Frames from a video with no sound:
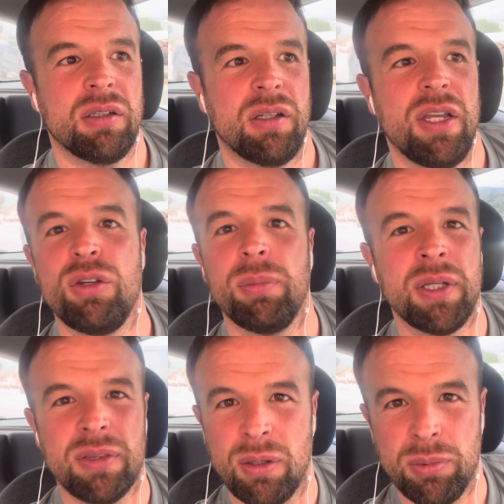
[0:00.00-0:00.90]
and you
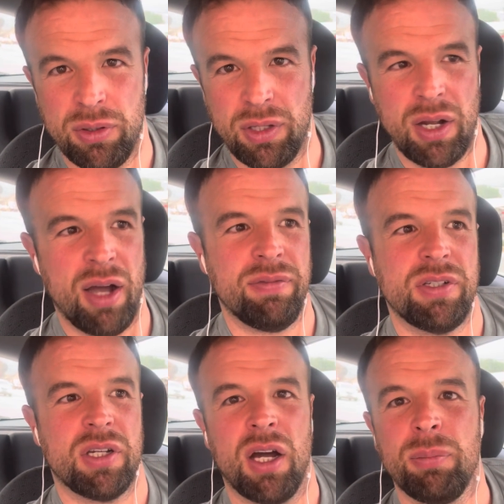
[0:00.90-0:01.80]
meet them. You're in the coffee
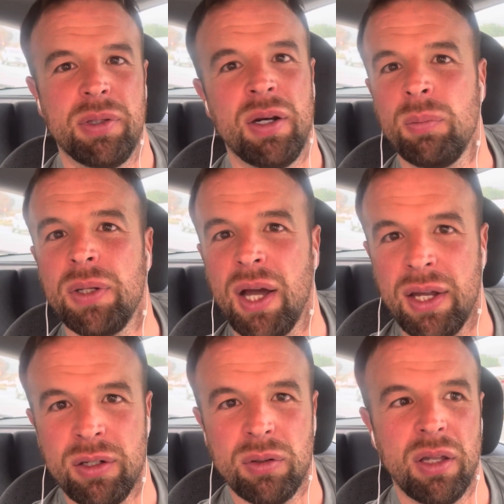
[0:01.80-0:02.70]
shop, and they're
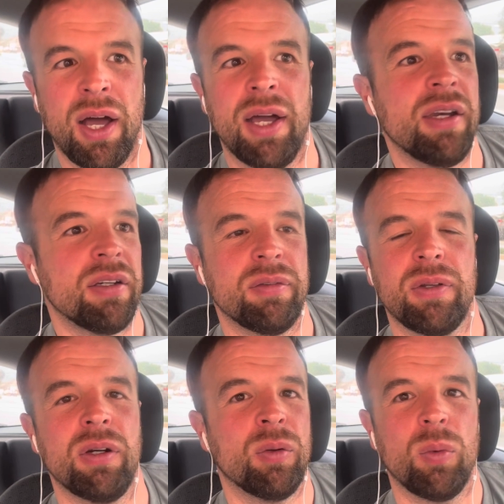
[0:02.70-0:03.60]
behind you in line,
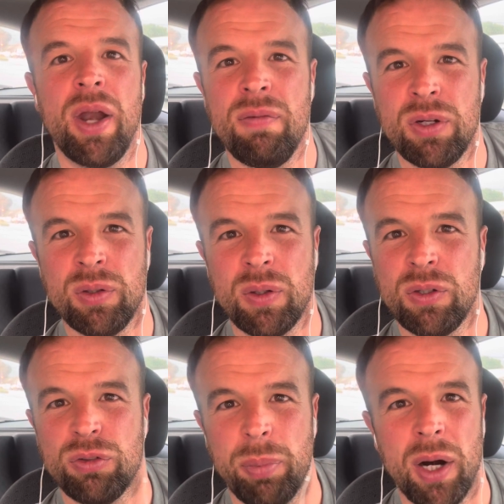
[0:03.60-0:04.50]
and whatever. You
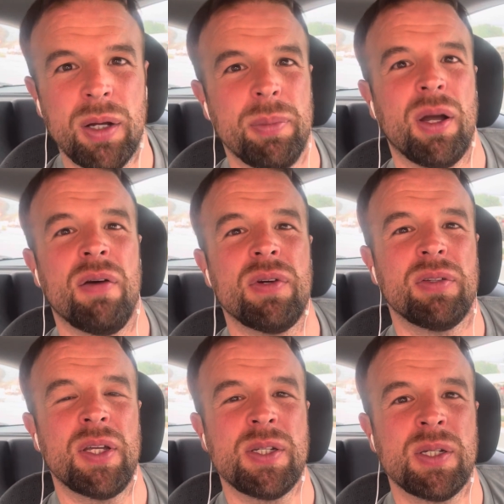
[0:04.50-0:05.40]
spark up a
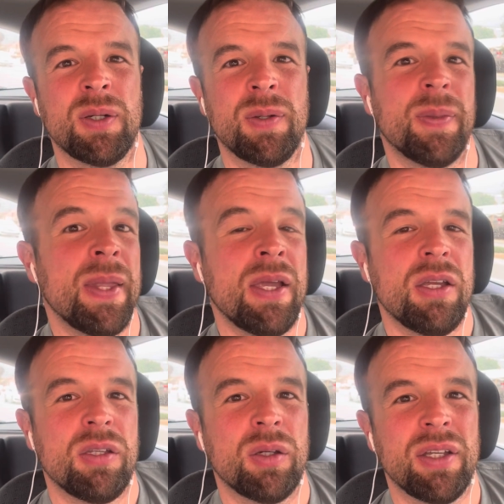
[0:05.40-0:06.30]
conversation, and
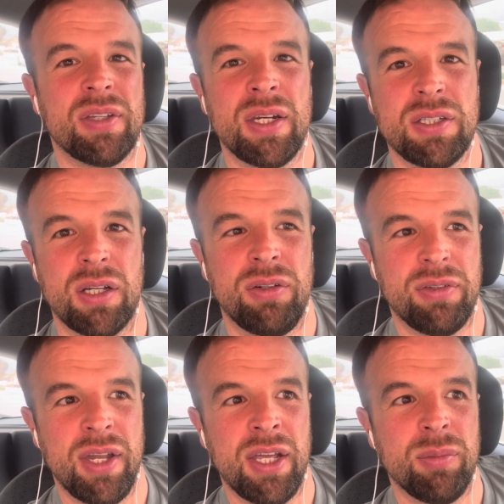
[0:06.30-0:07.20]
you guys get each other's
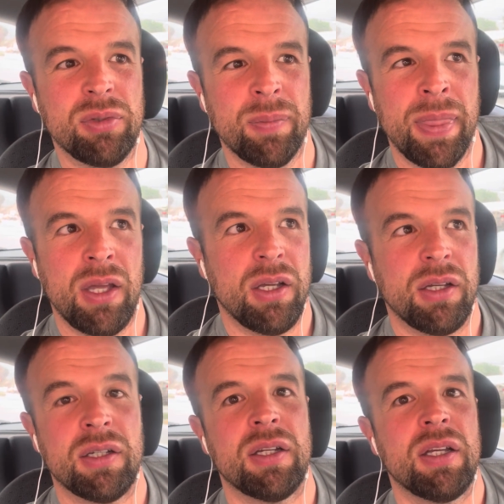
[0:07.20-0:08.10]
names.
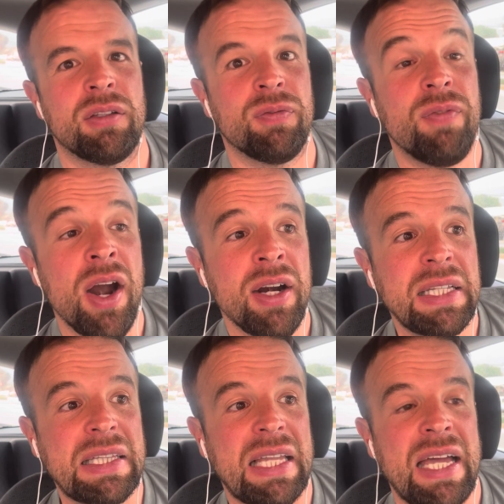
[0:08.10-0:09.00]
It's very
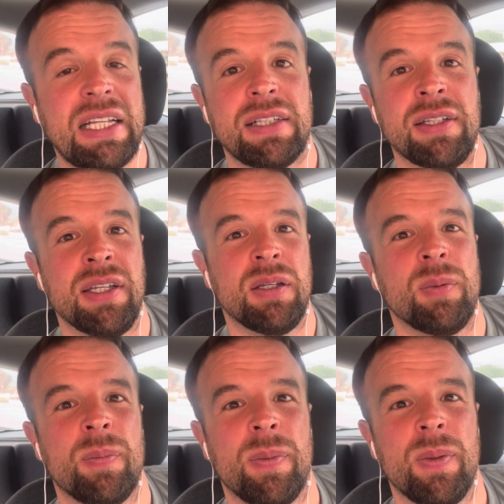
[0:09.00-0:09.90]
likely
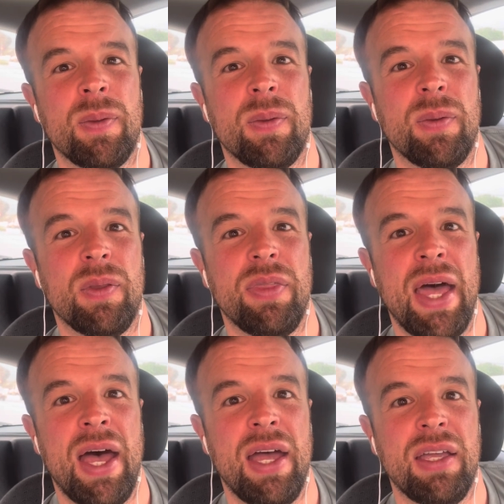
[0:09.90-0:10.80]

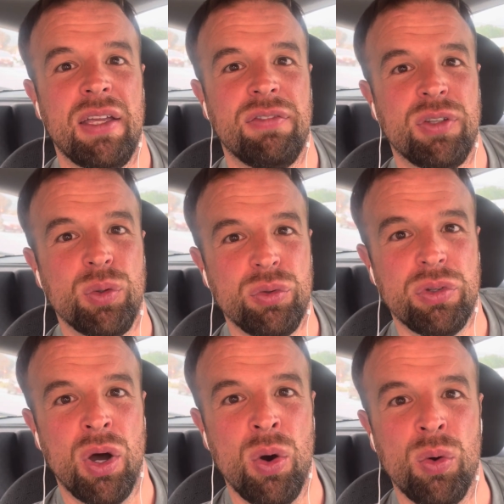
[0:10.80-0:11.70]
that if you
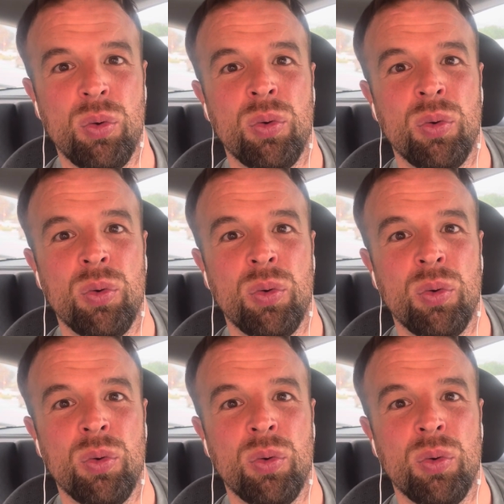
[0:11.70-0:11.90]
don't